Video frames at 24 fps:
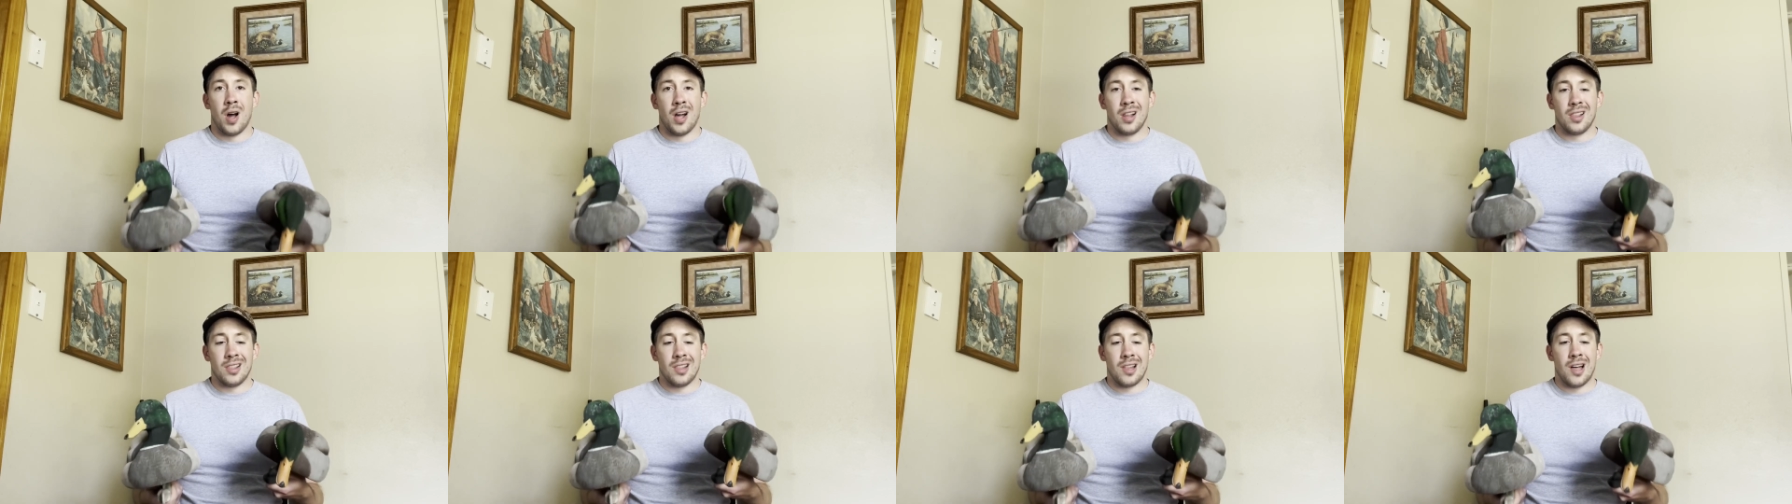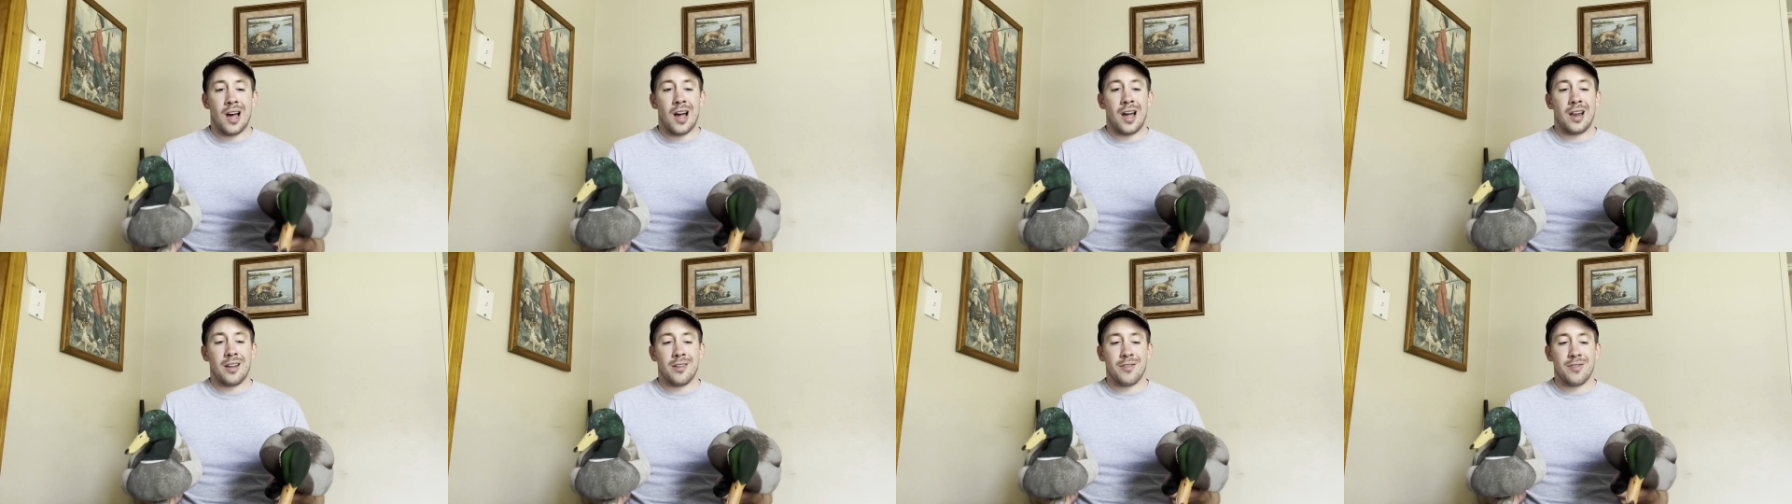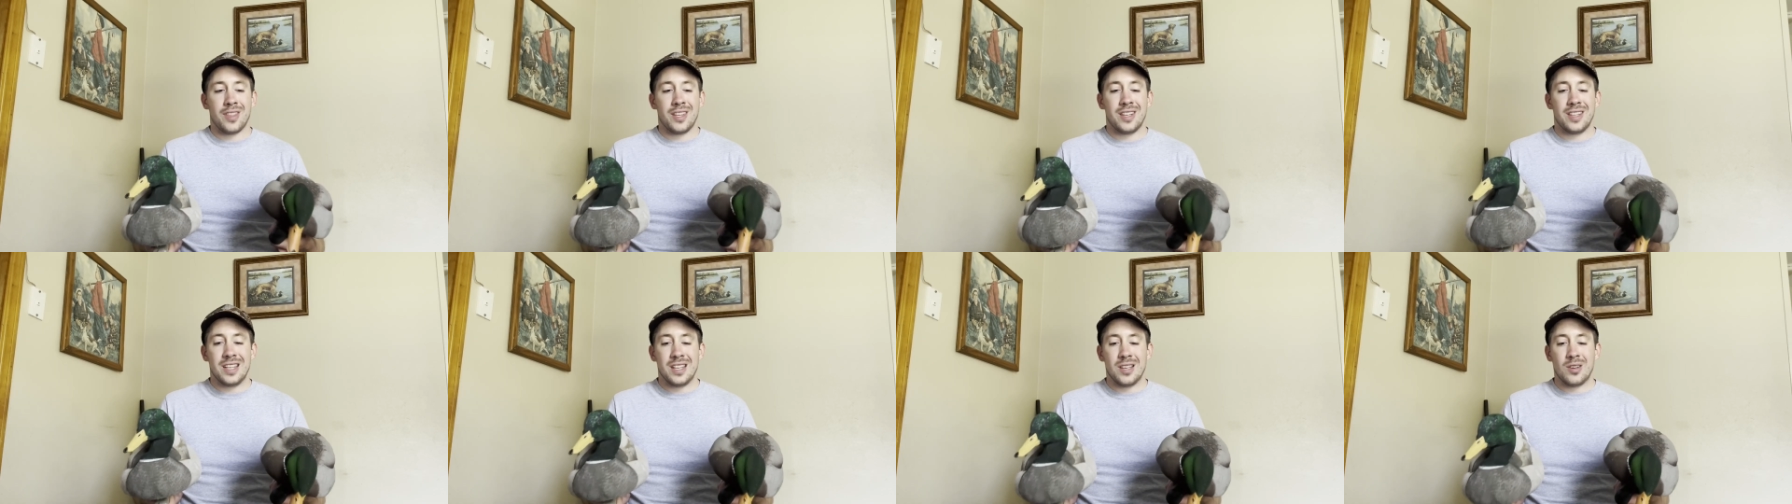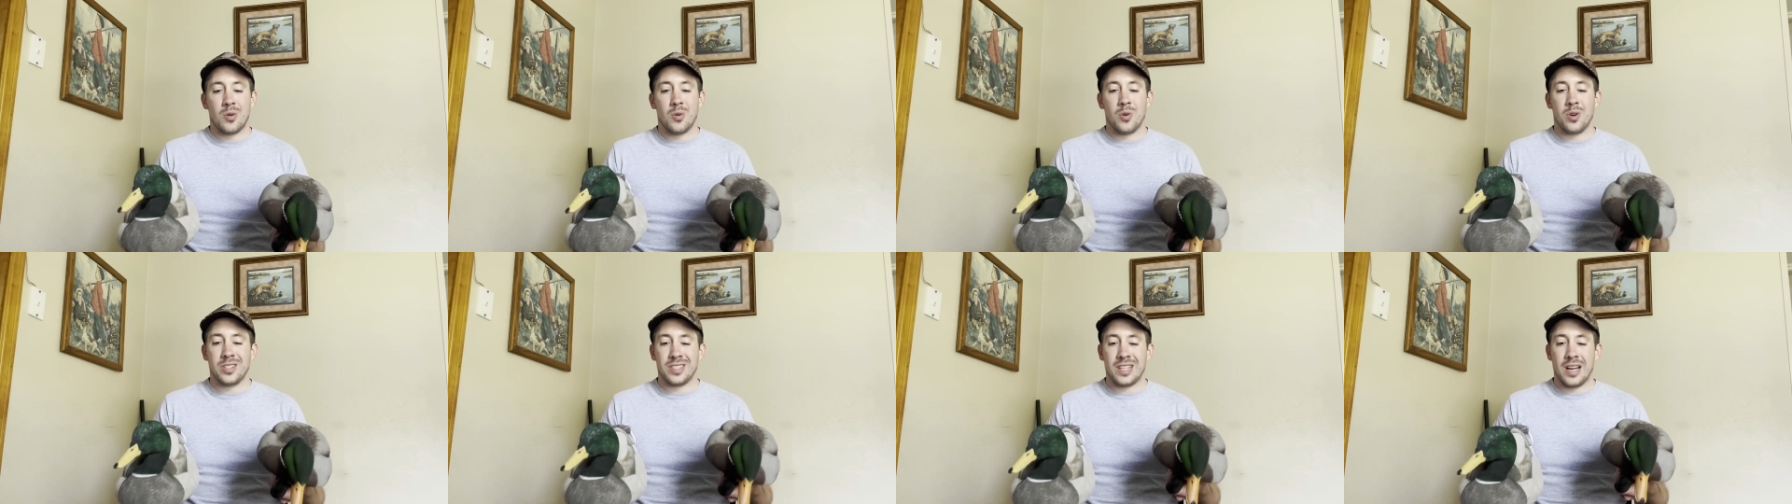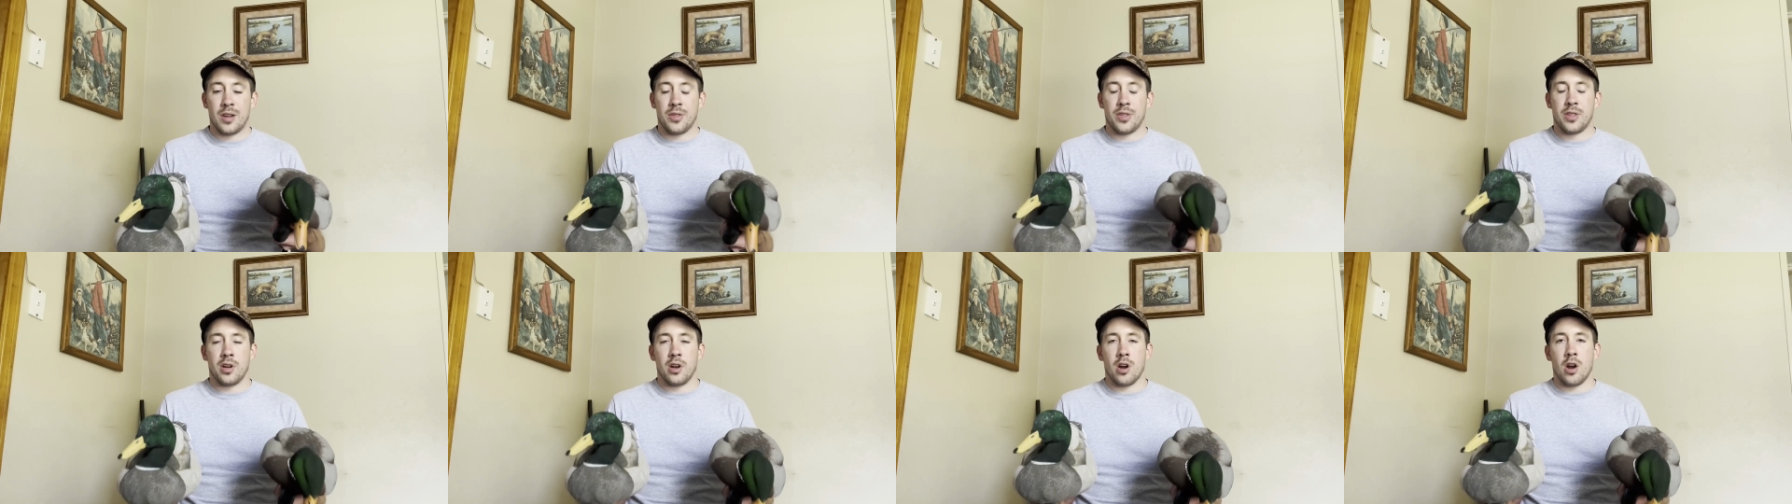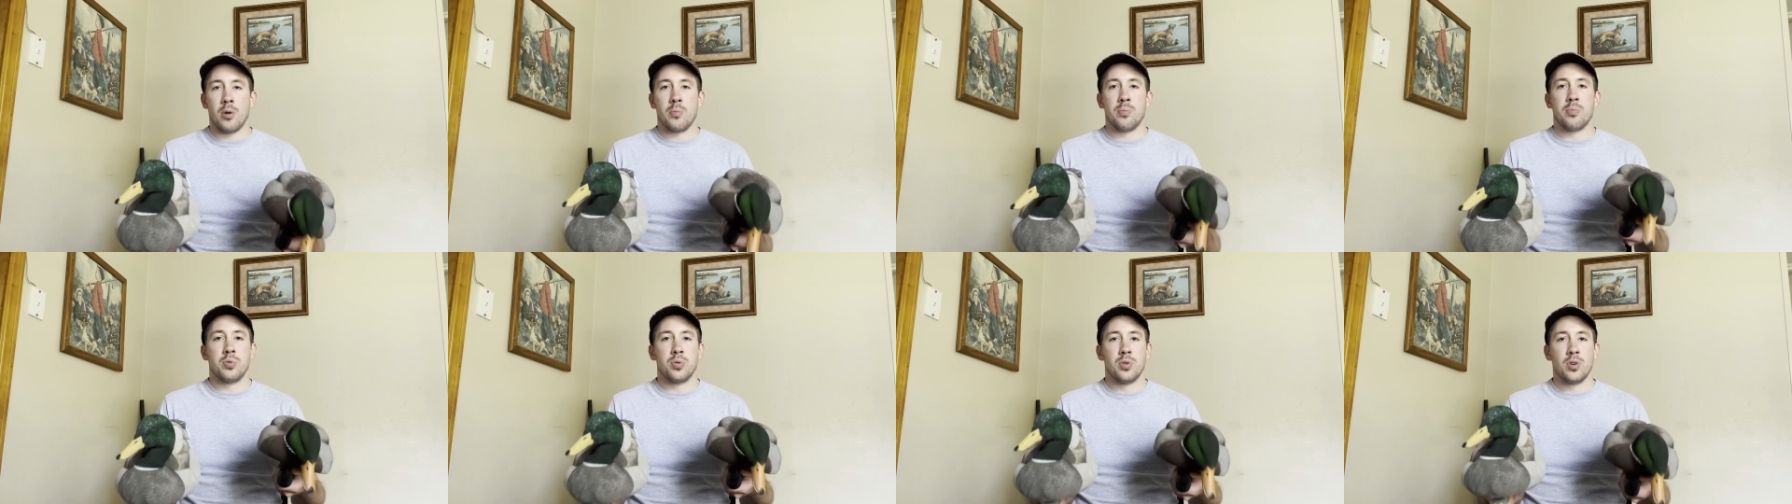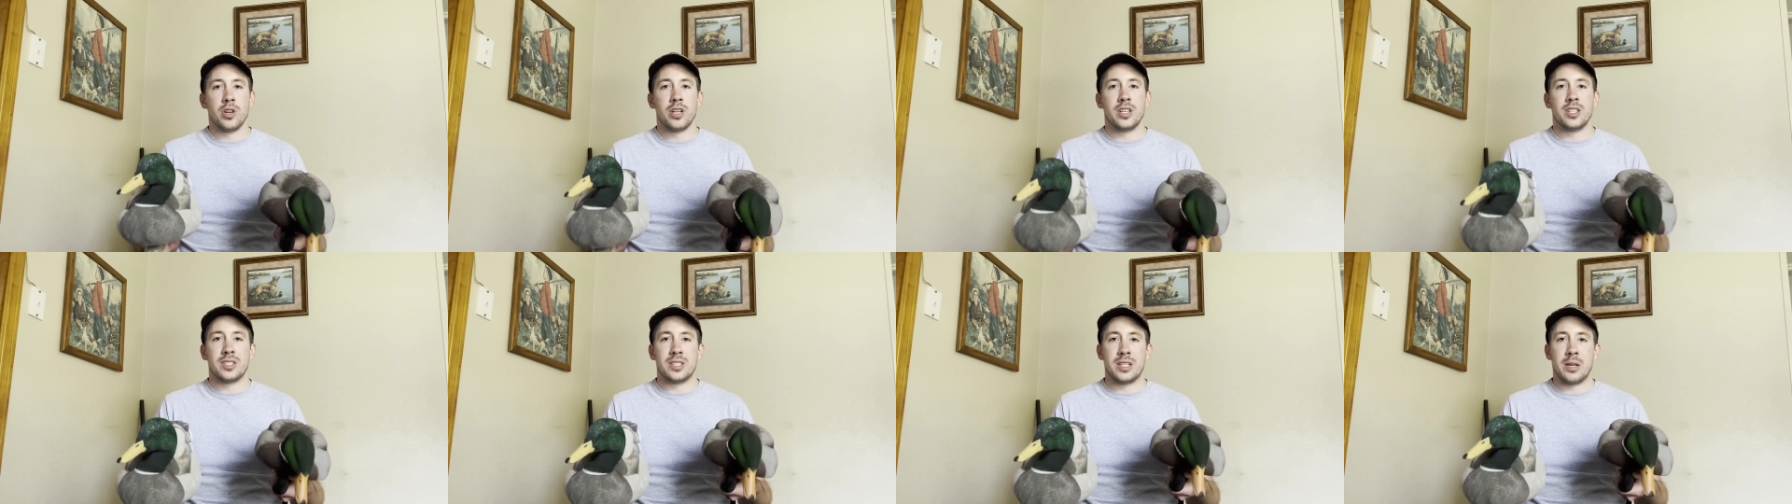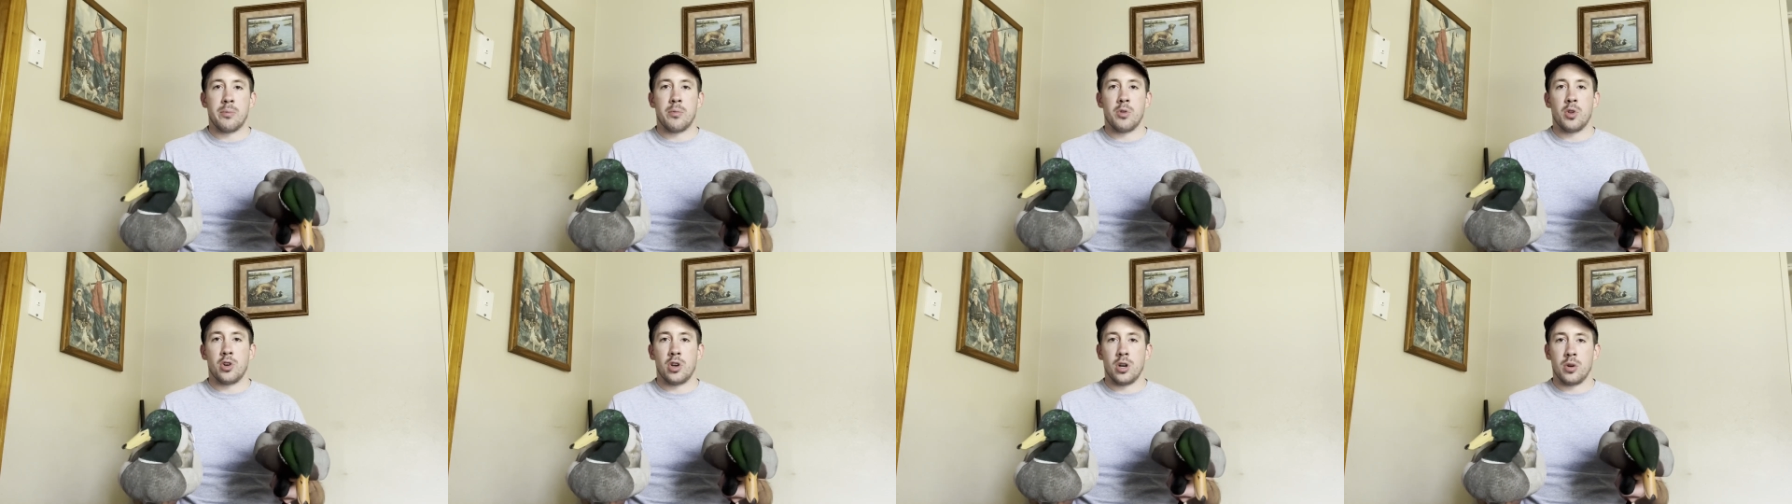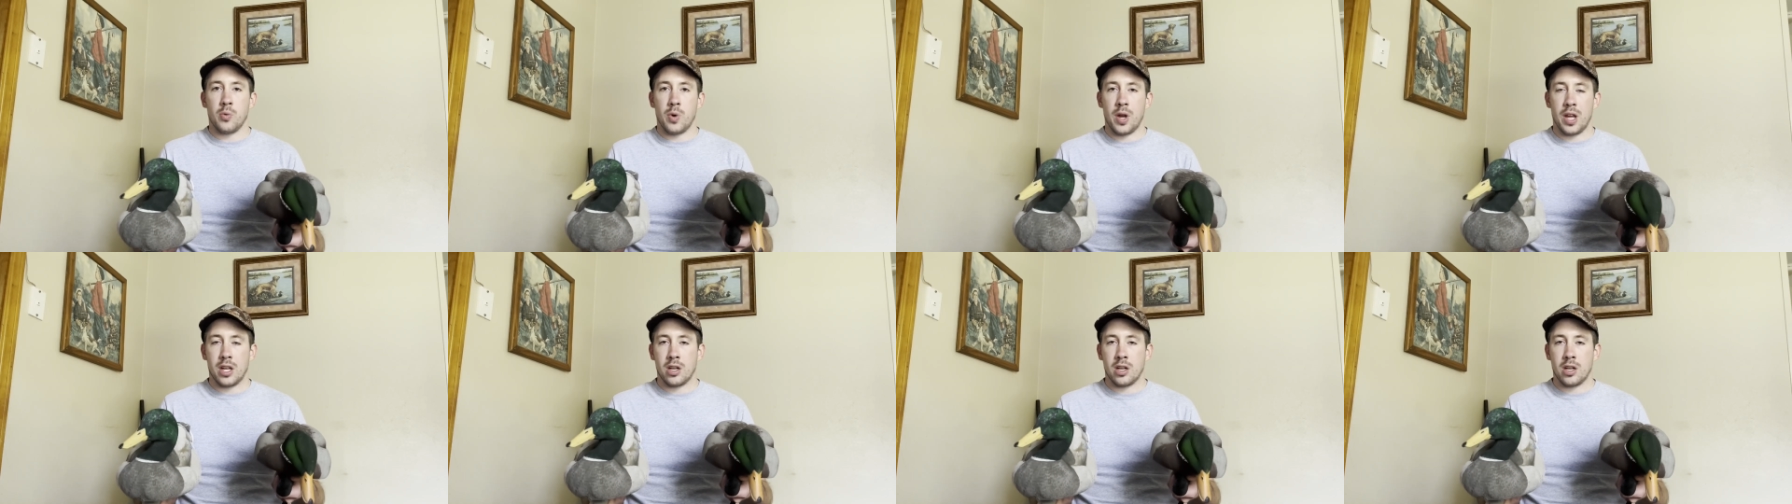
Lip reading: lot of the decoys out there are pretty similar in weight.